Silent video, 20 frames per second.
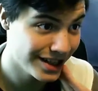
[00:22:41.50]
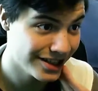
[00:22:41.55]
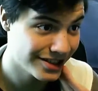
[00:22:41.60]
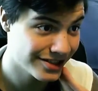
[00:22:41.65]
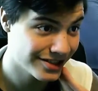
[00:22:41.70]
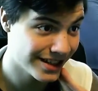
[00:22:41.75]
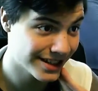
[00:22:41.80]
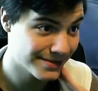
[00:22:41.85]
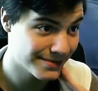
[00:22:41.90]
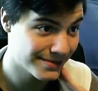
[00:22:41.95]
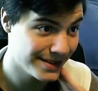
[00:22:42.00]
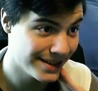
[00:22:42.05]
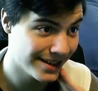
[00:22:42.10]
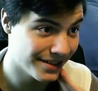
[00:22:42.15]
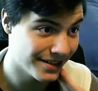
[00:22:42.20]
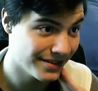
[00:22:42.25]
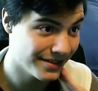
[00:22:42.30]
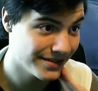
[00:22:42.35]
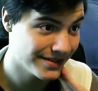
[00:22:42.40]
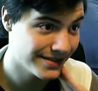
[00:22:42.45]
Pretty sure that's
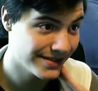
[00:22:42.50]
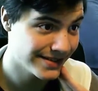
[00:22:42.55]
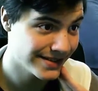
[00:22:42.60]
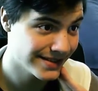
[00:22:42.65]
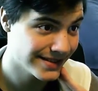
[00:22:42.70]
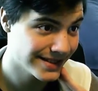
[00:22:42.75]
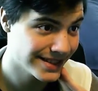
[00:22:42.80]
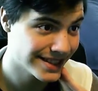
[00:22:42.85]
me done.